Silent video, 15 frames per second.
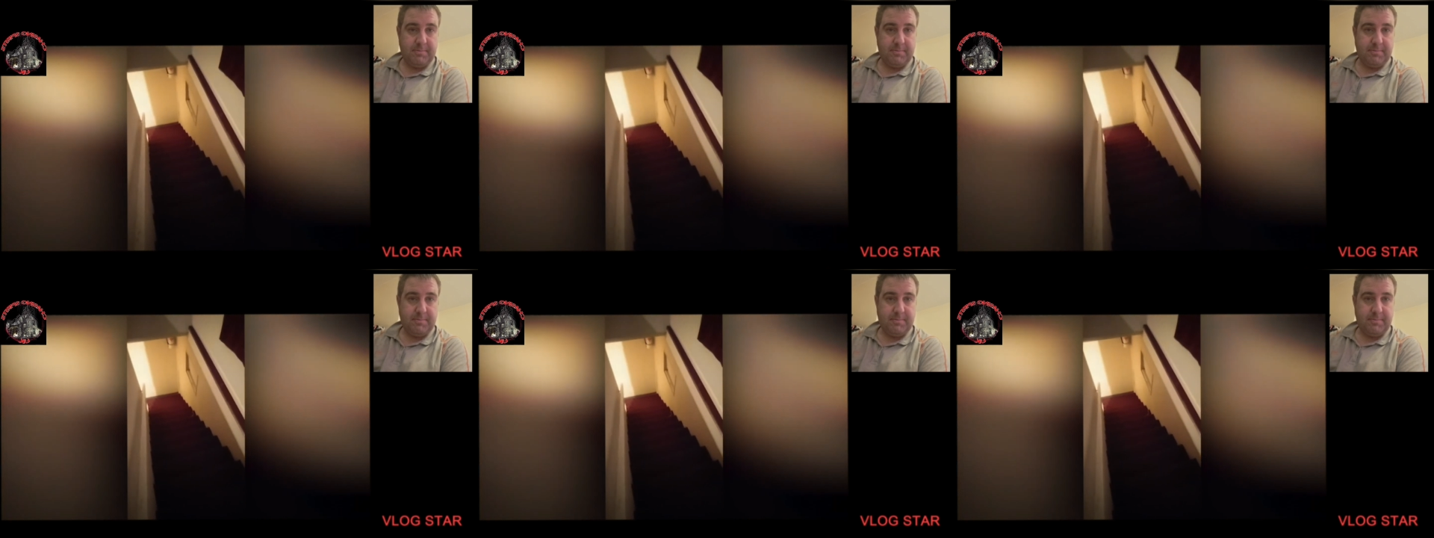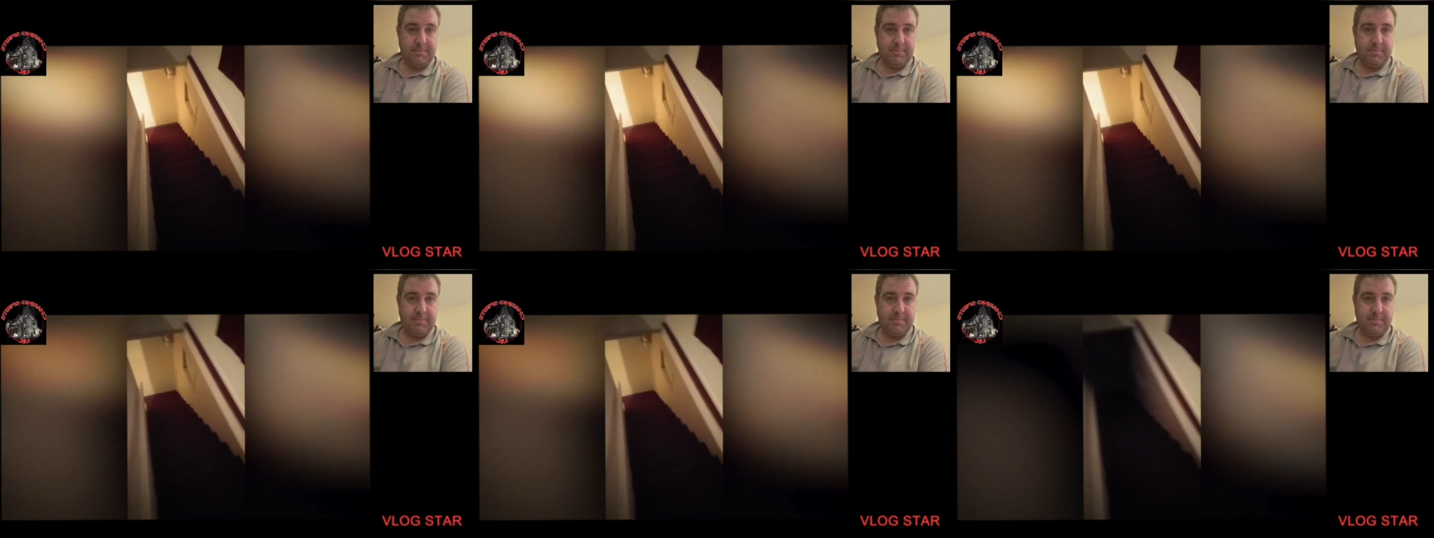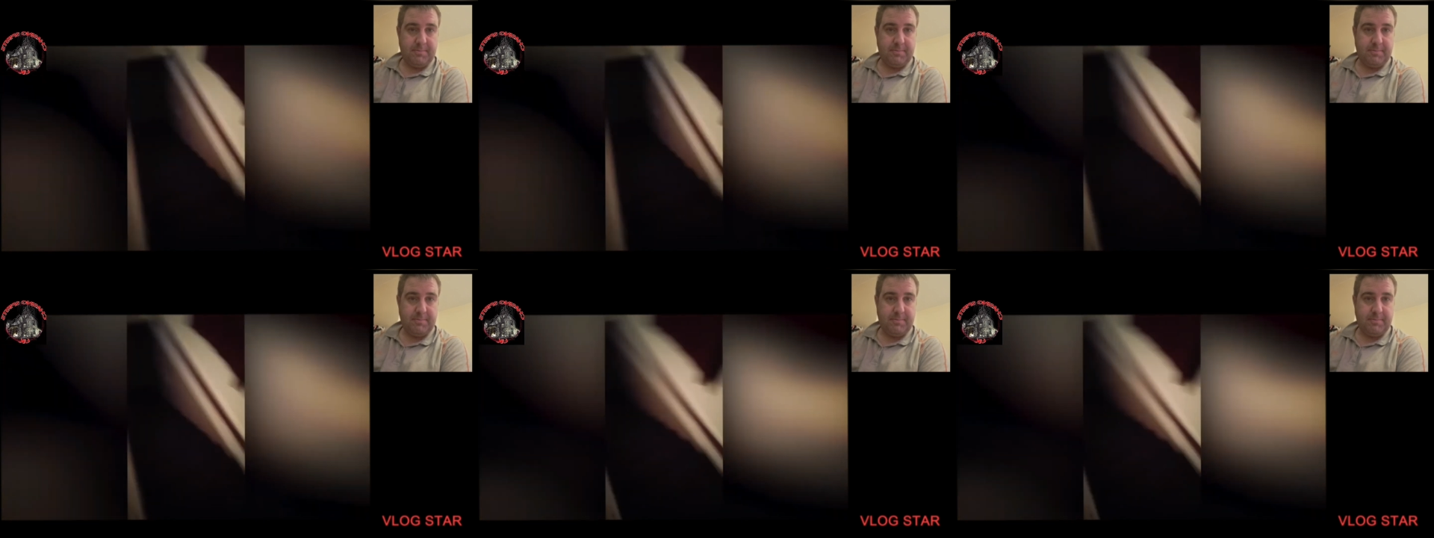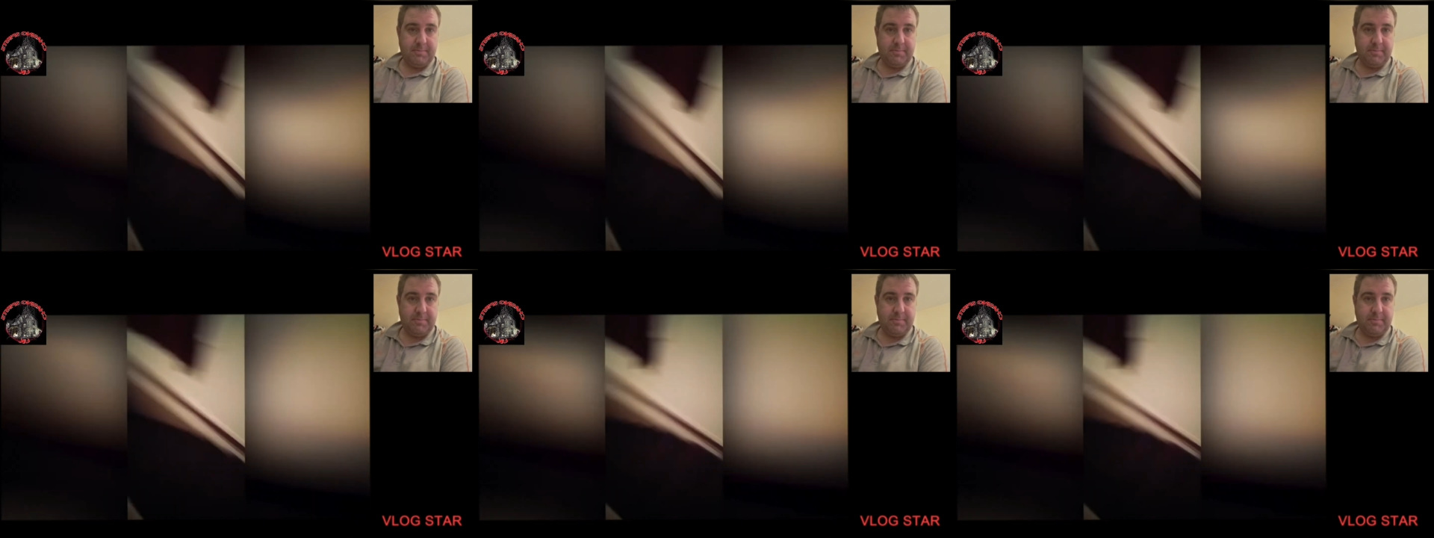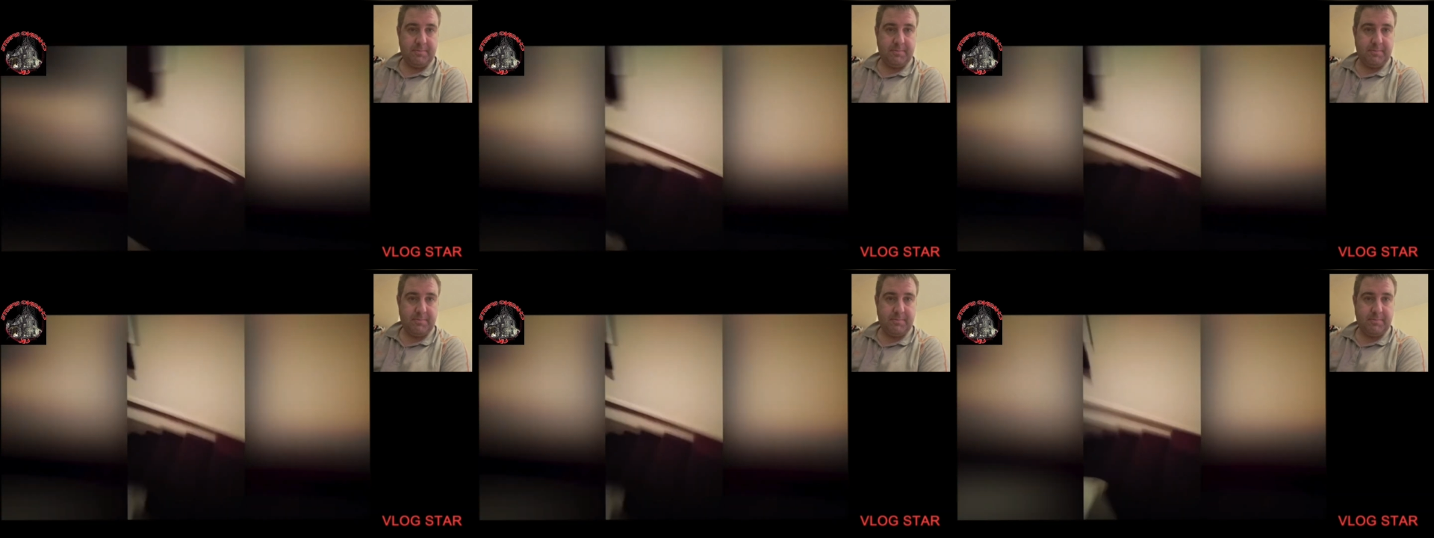
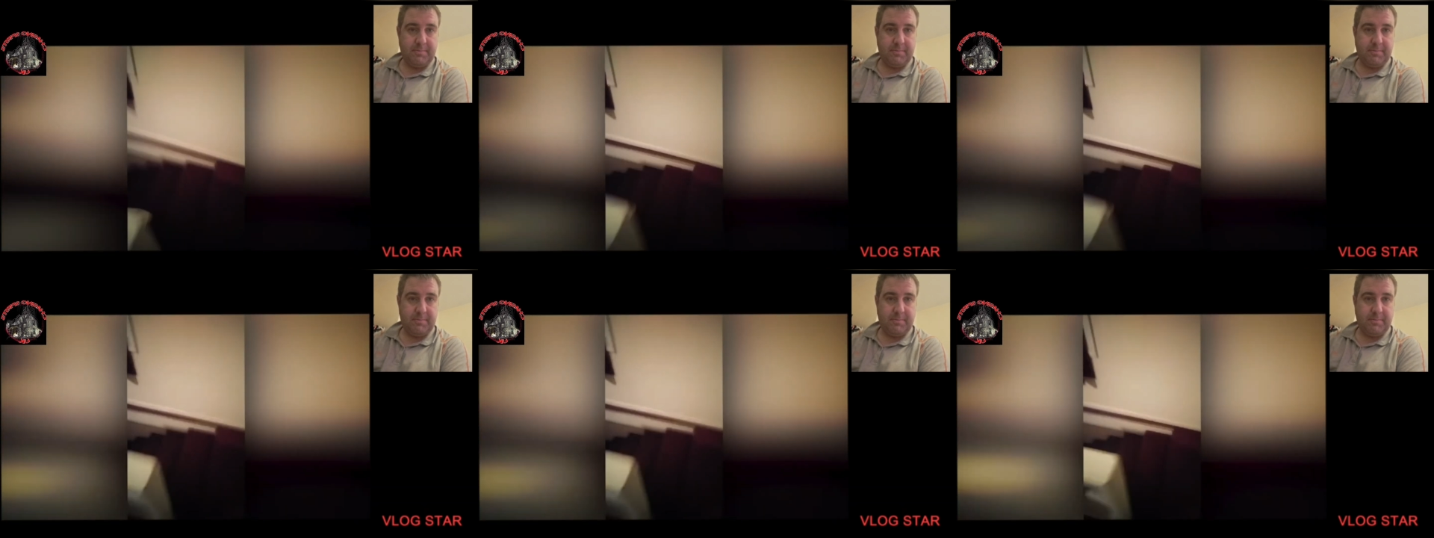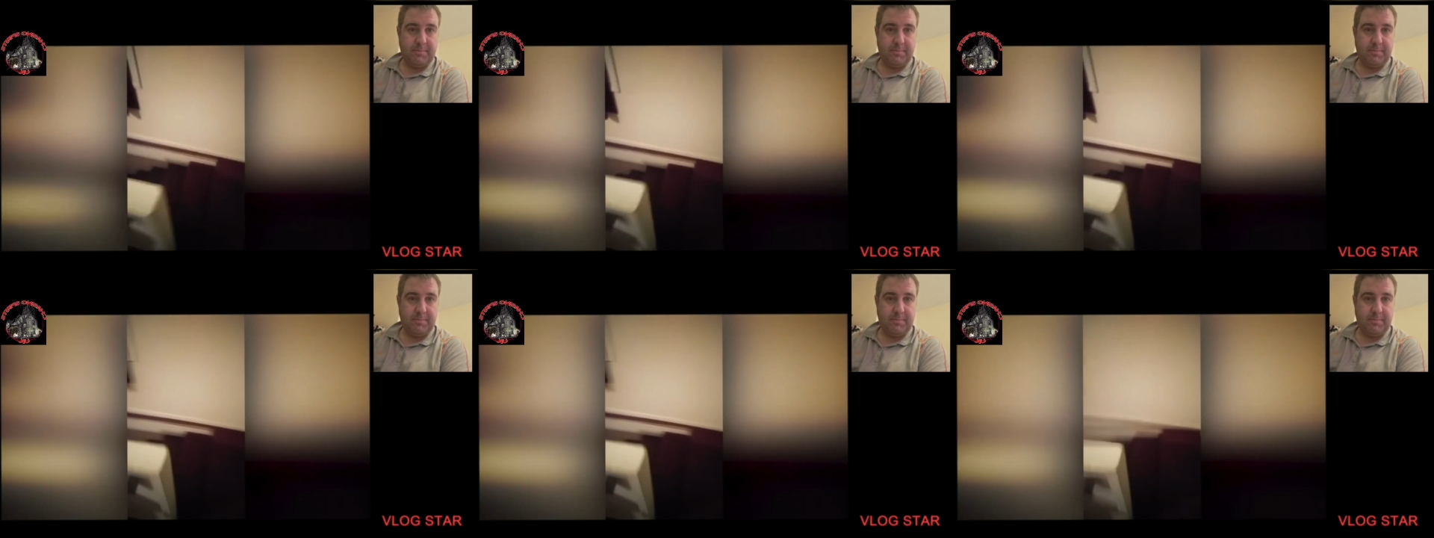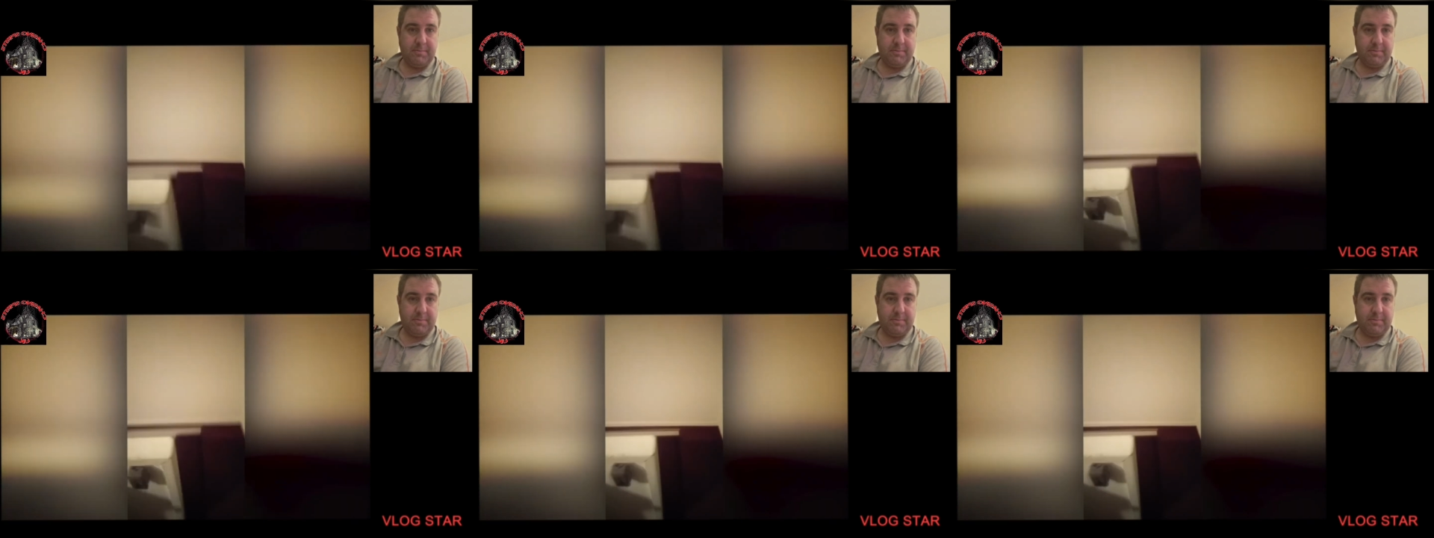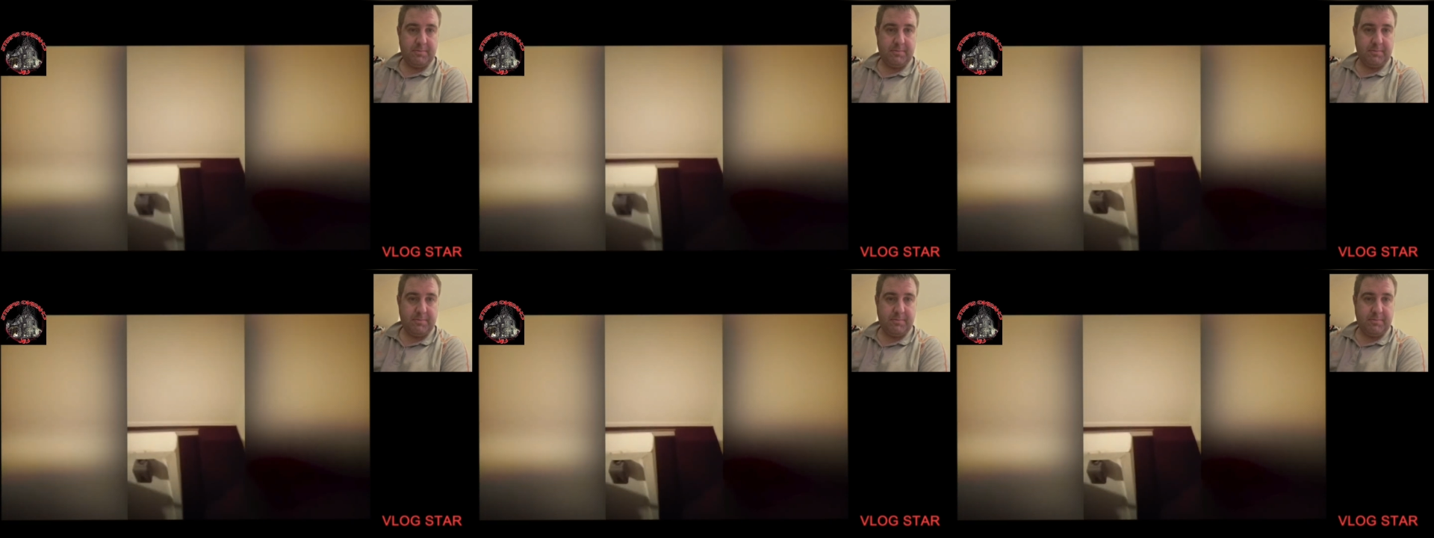Nobody speaks.